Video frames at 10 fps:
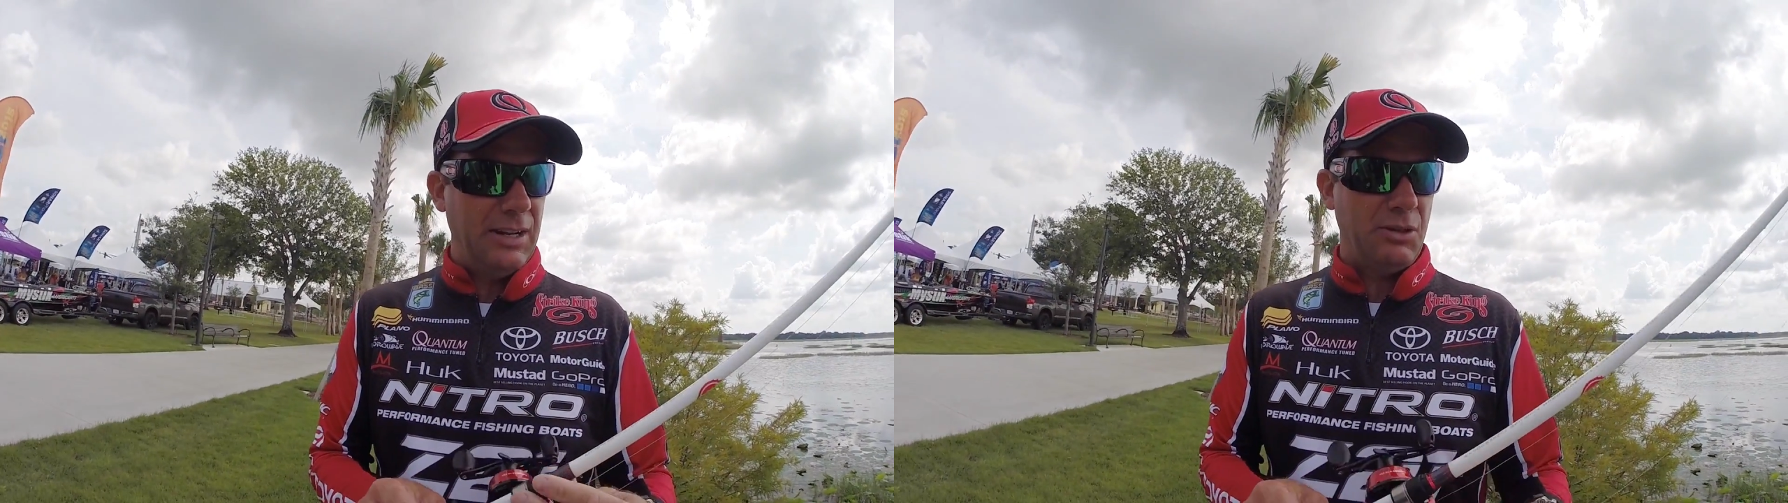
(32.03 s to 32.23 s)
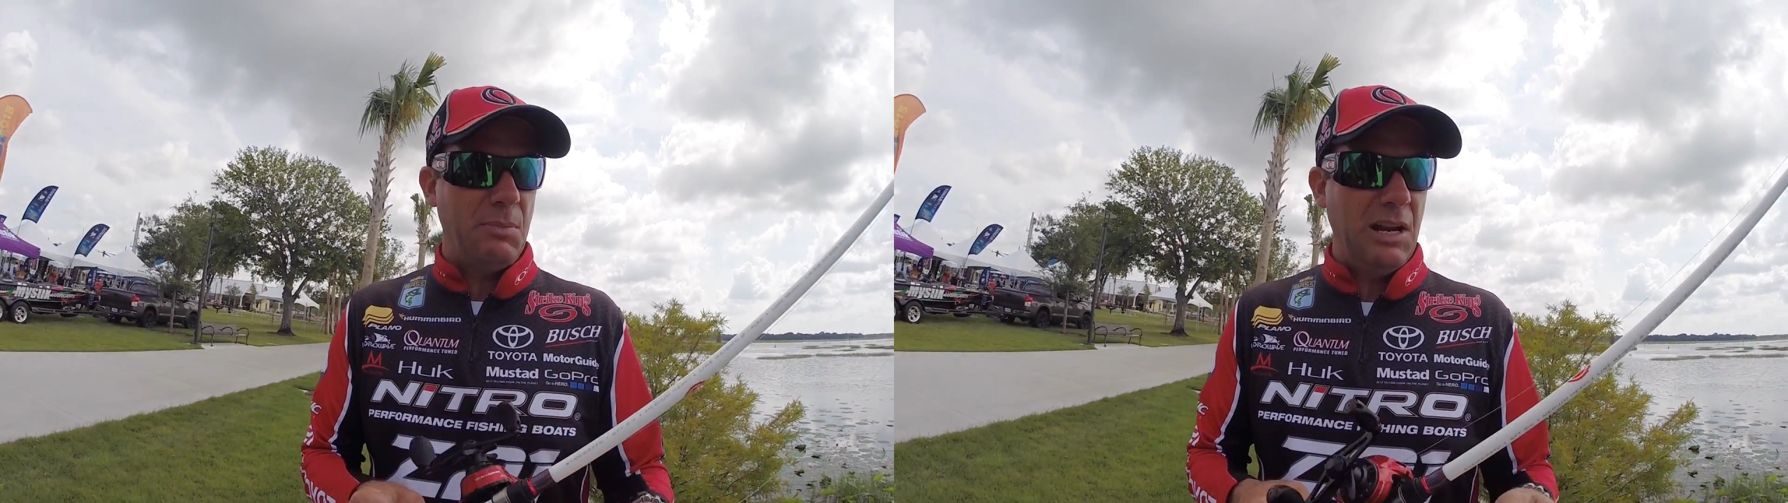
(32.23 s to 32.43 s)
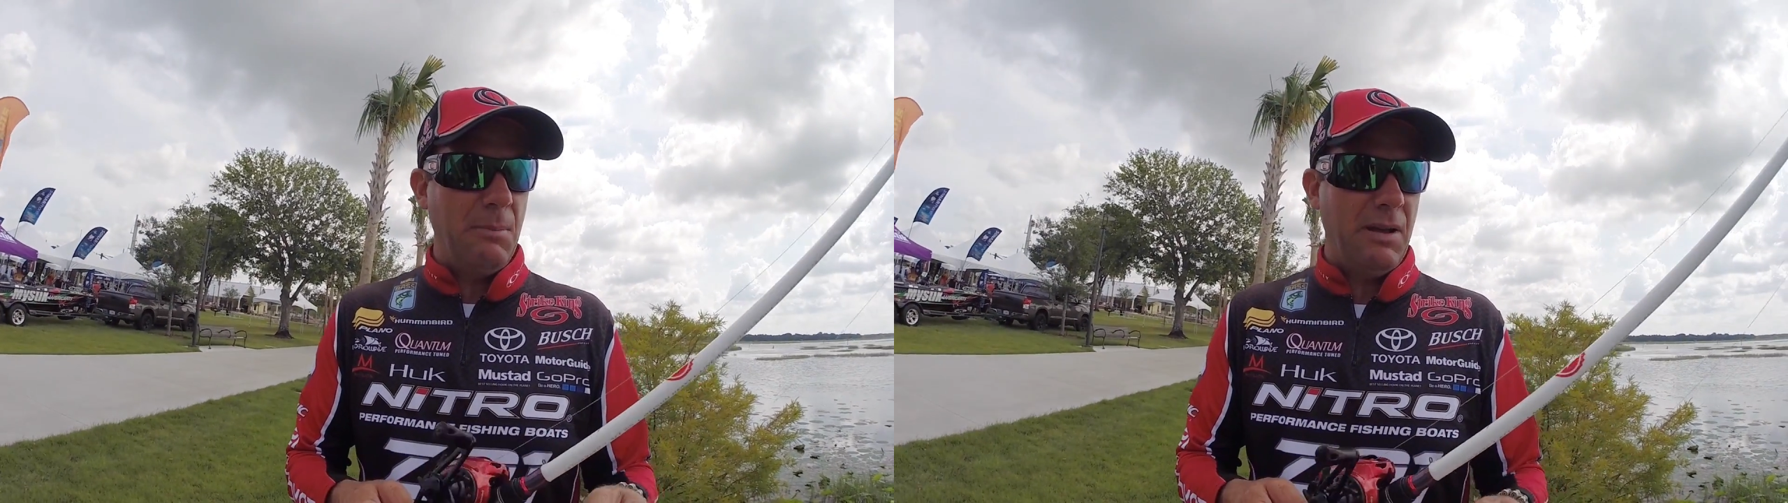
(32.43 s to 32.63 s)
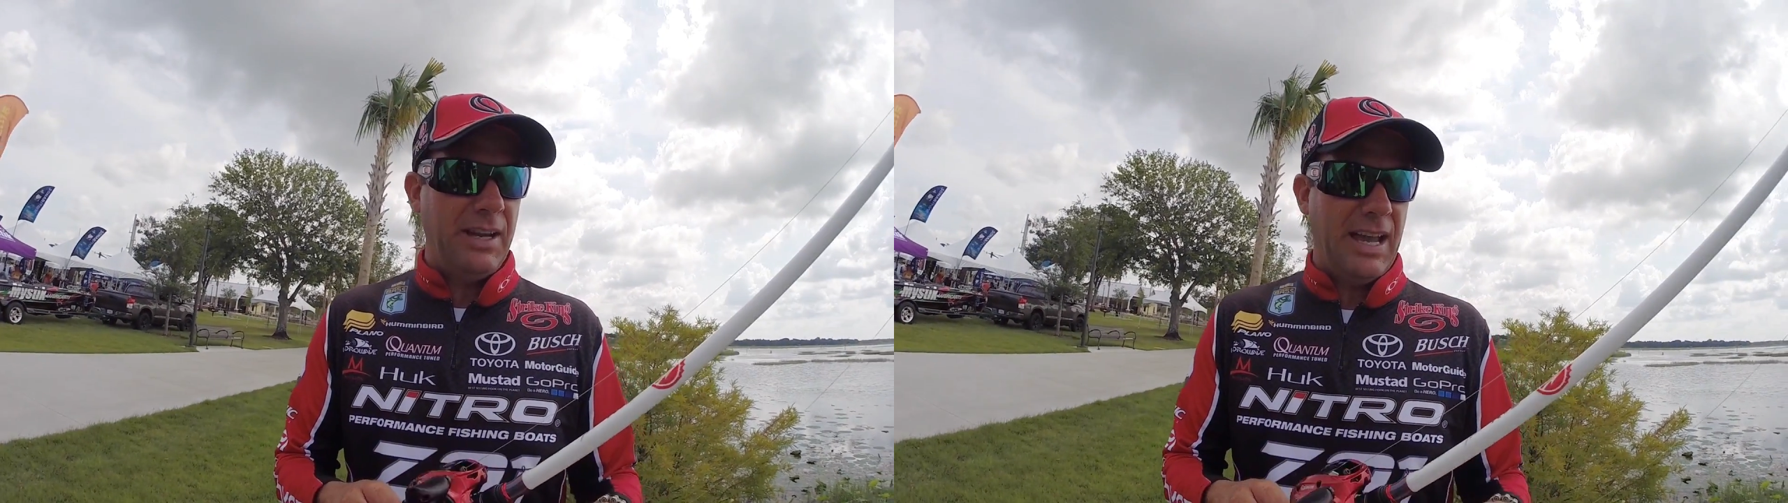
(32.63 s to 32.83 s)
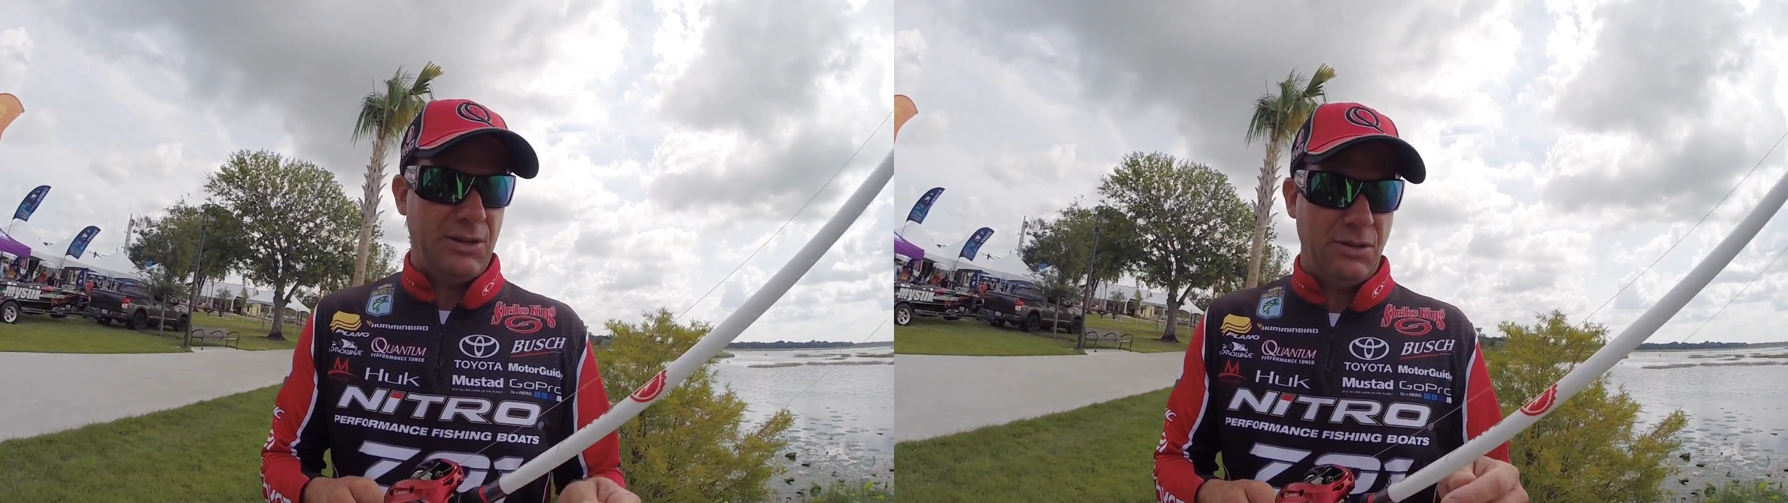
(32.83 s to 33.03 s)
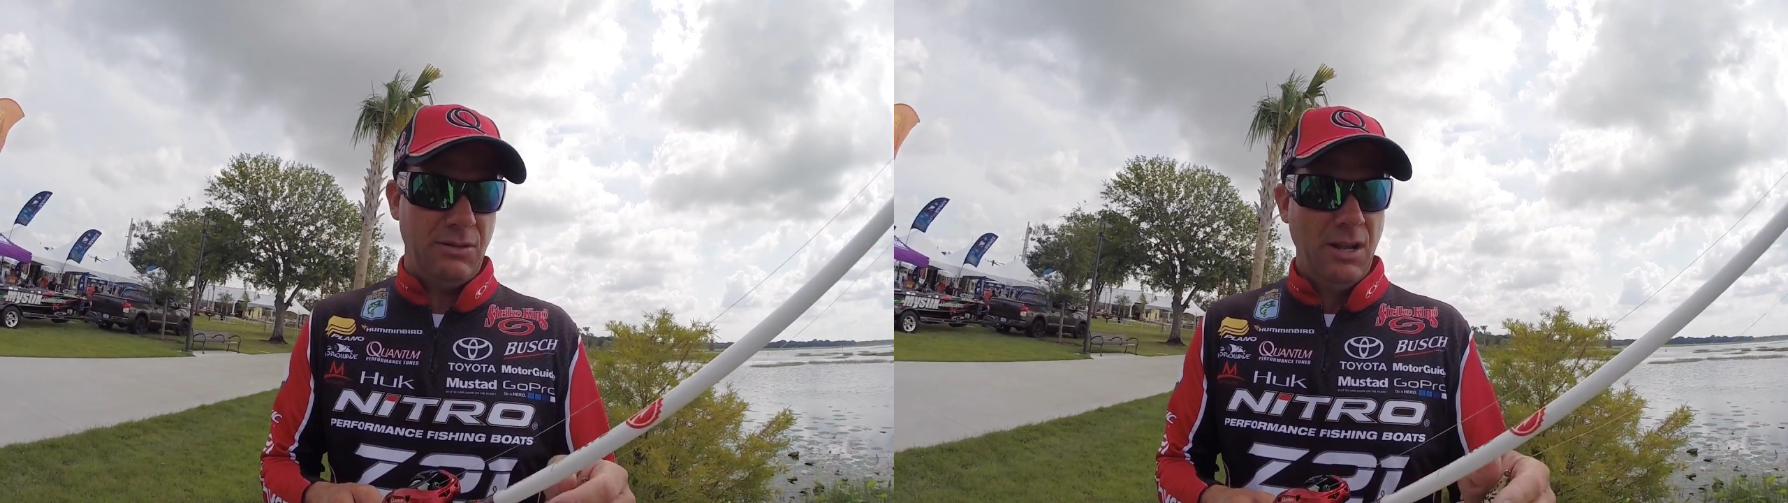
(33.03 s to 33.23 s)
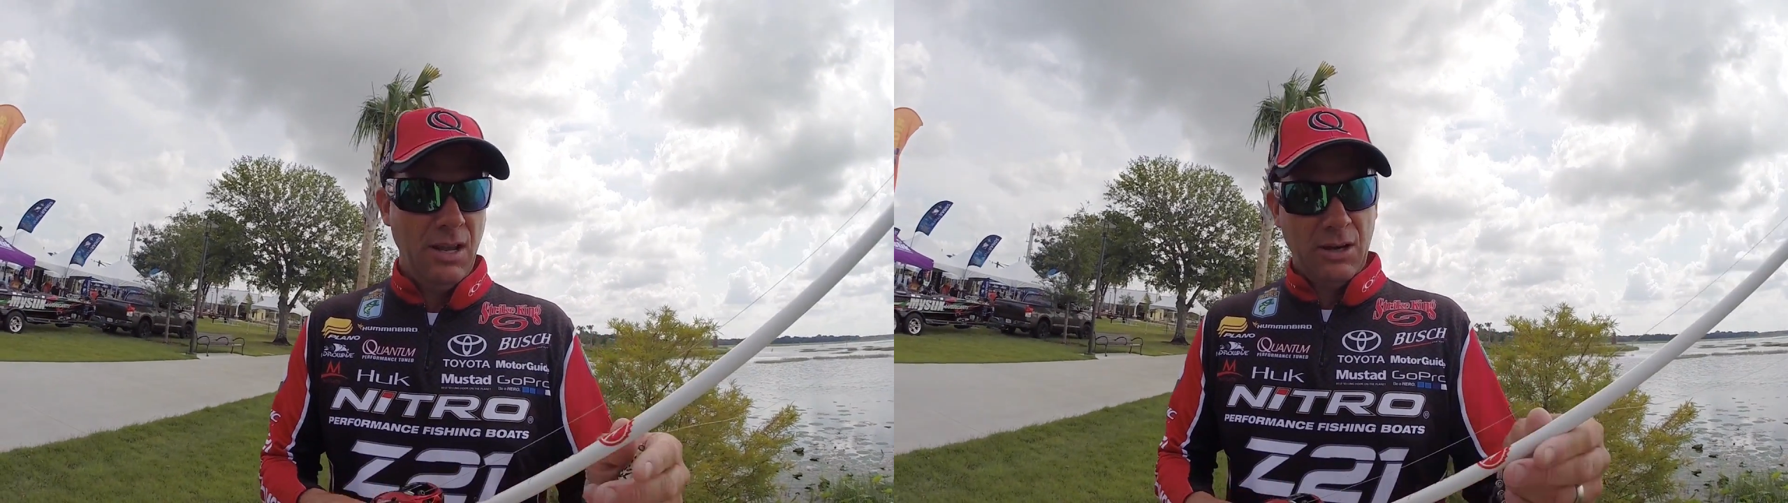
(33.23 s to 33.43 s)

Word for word: inch medium heavy action